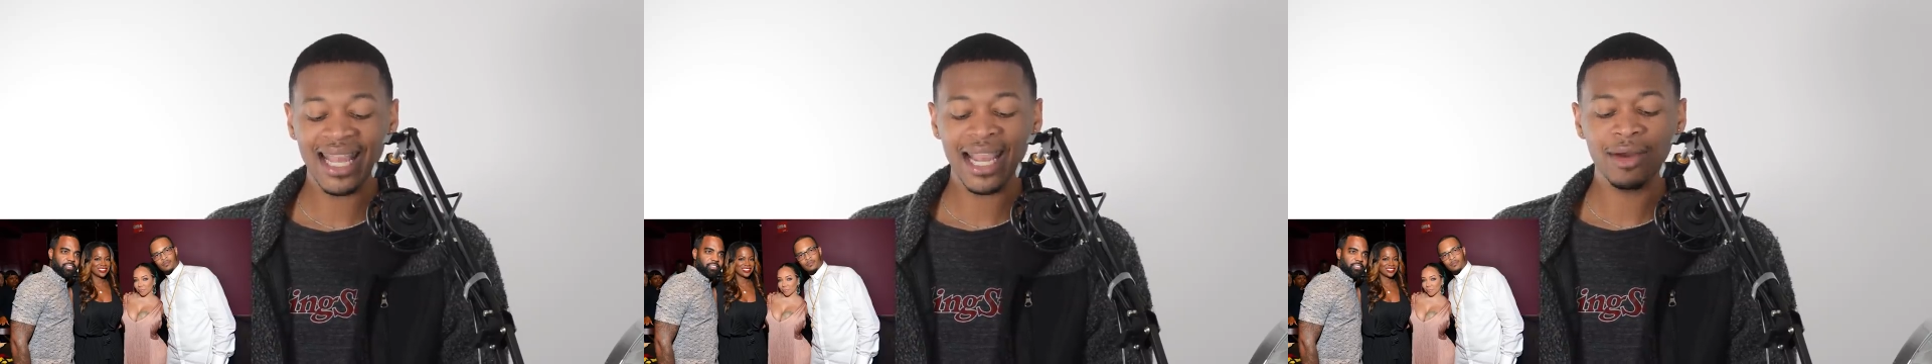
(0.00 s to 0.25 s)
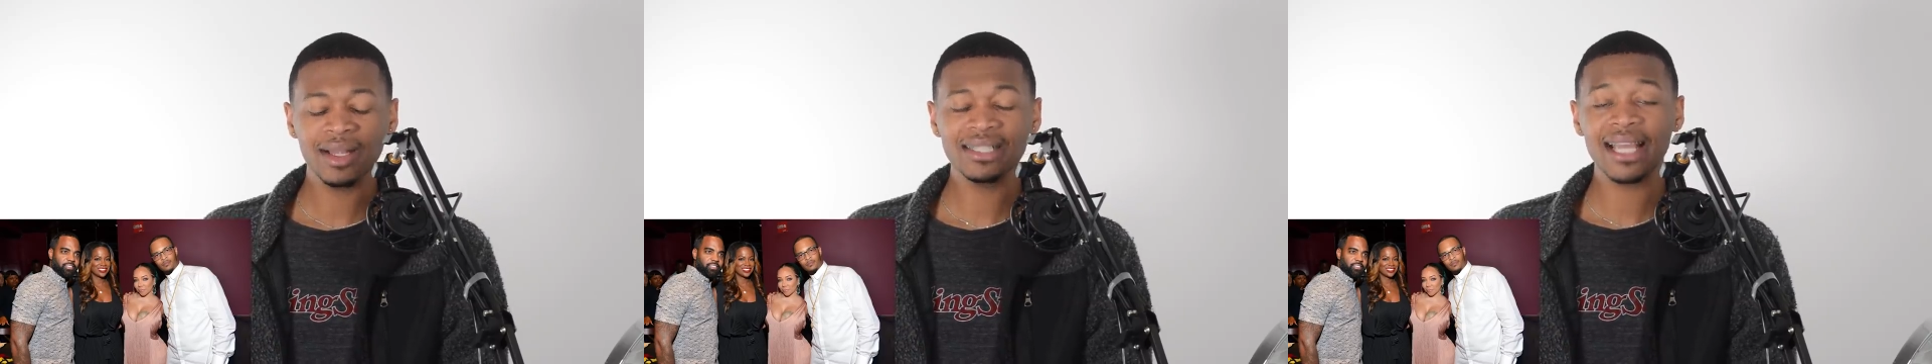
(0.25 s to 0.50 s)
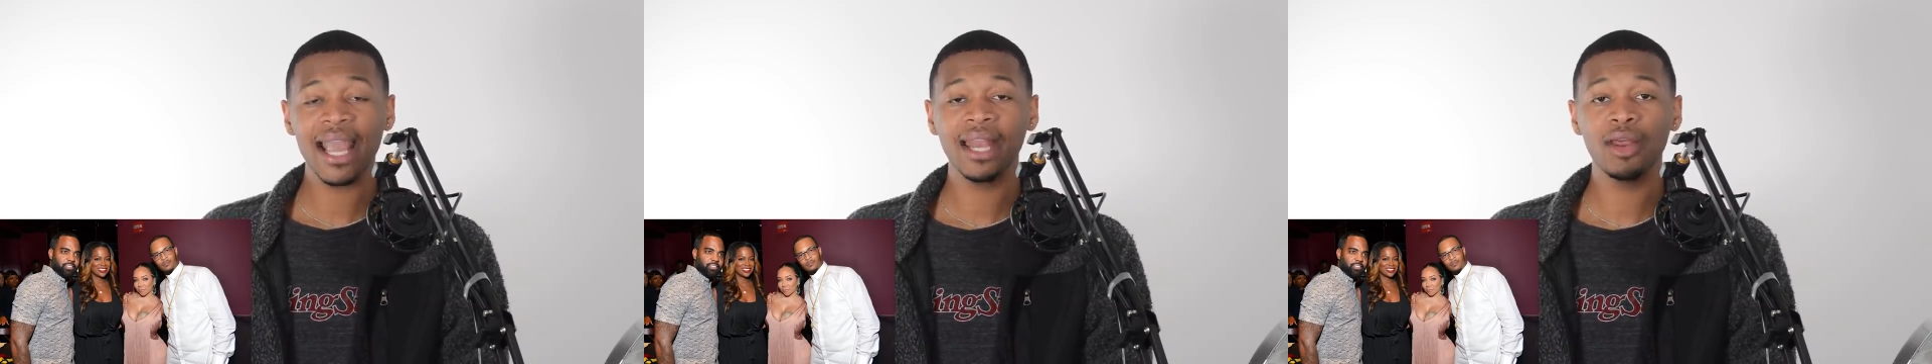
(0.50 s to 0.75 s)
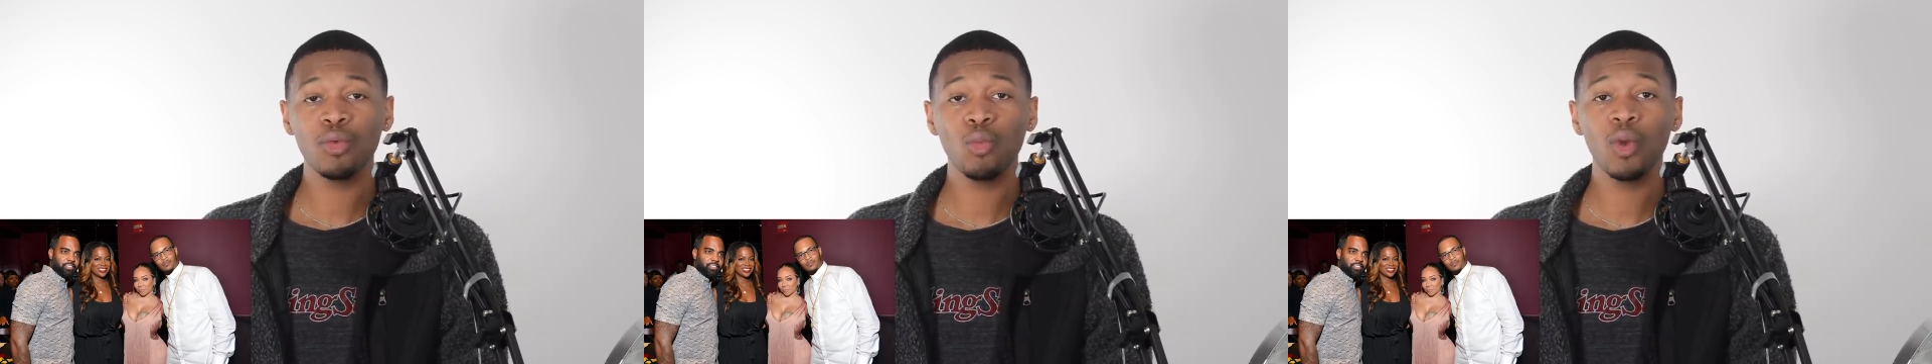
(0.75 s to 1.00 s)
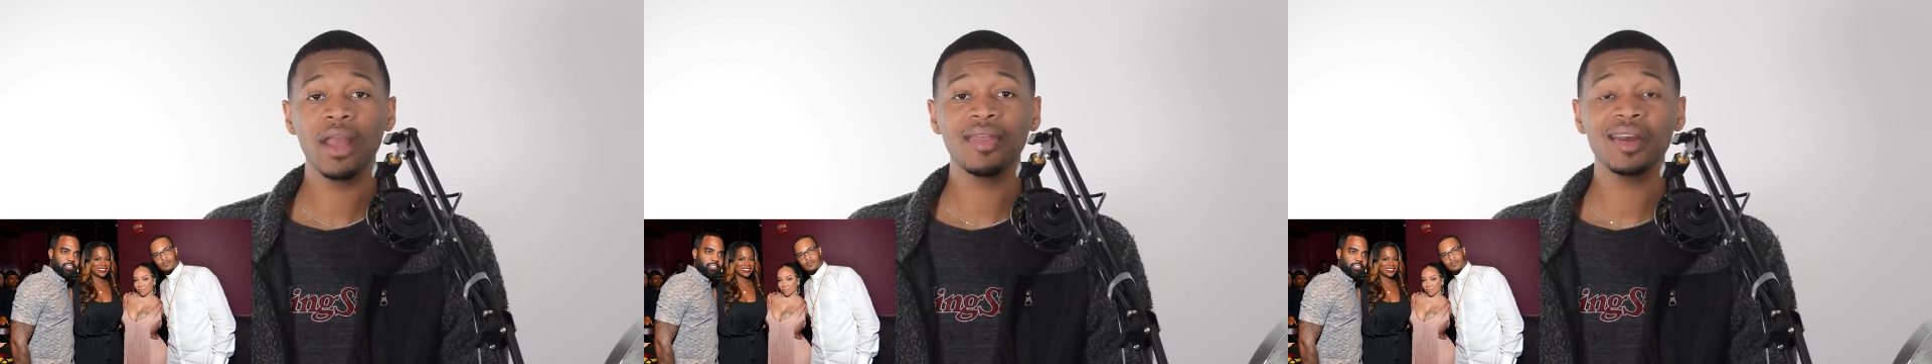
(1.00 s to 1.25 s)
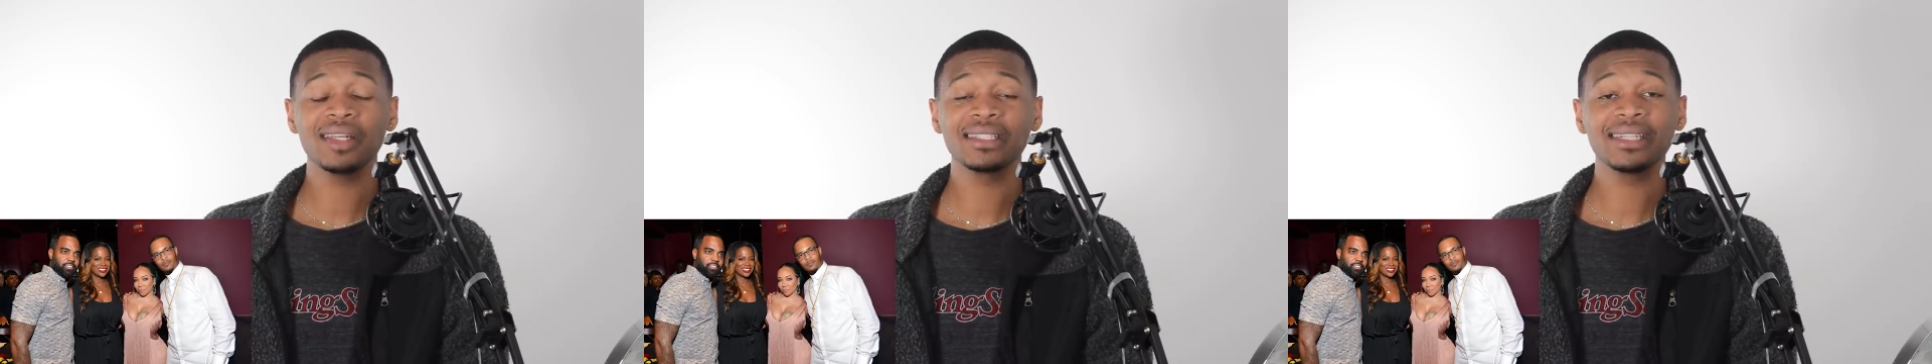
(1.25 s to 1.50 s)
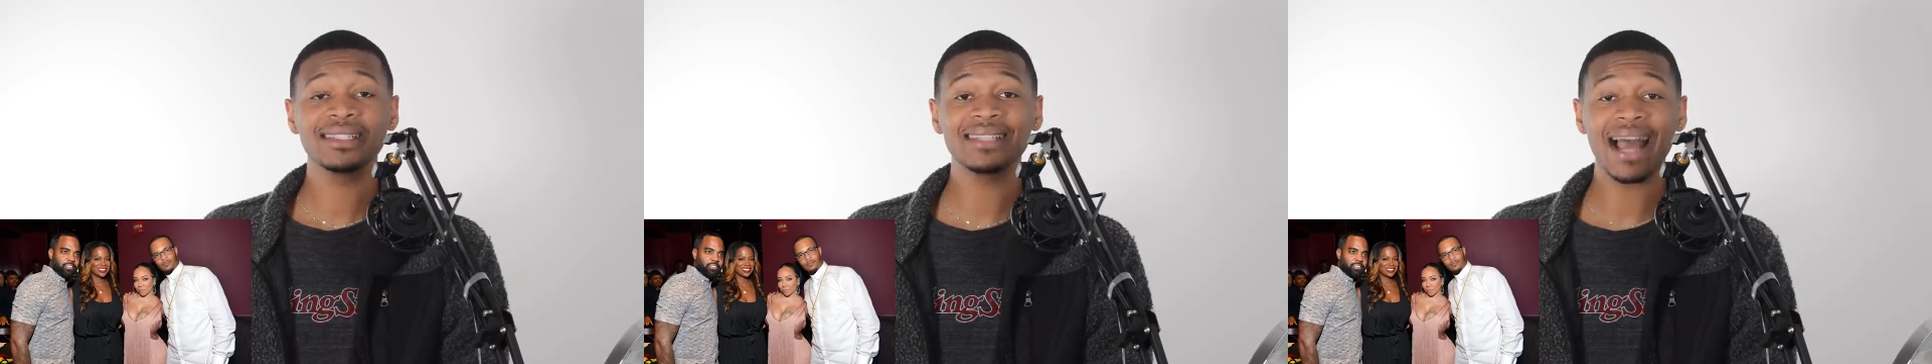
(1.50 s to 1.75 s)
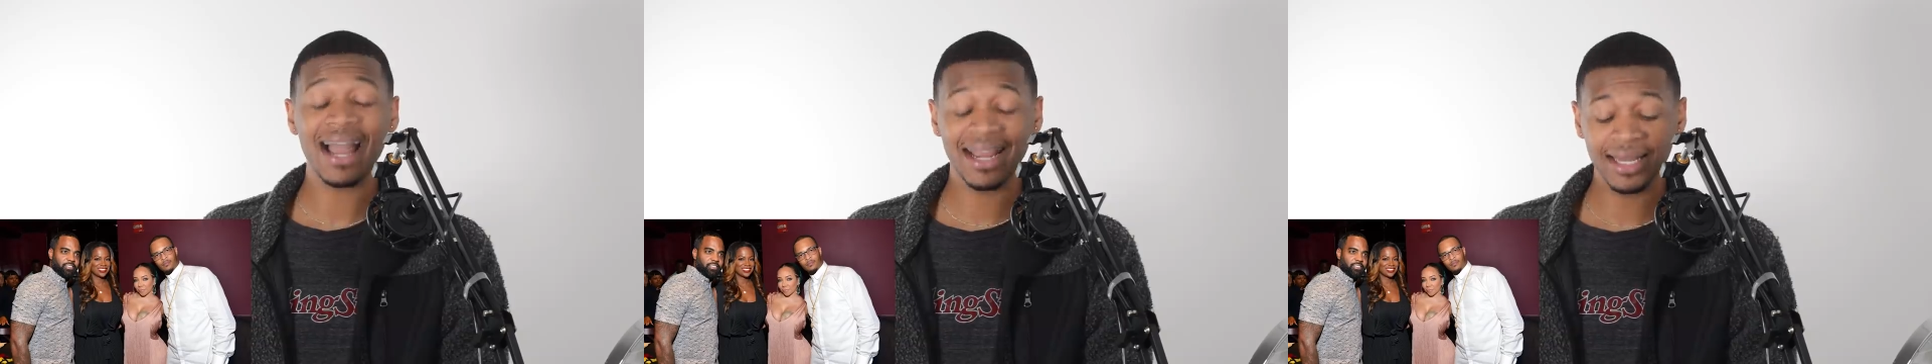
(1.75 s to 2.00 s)
irritated with
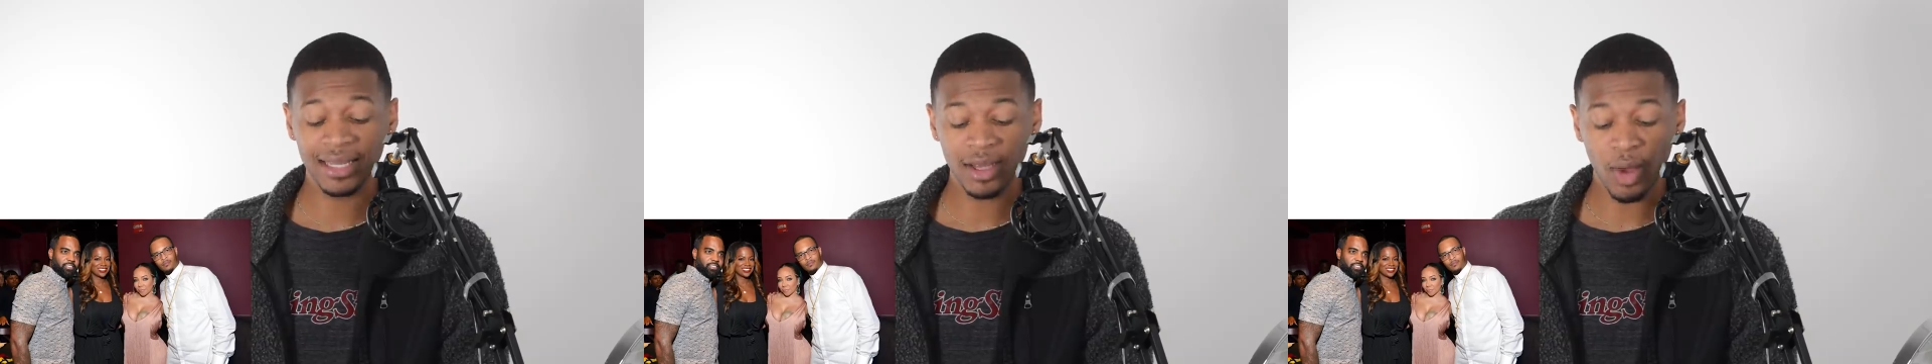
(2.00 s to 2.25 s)
society,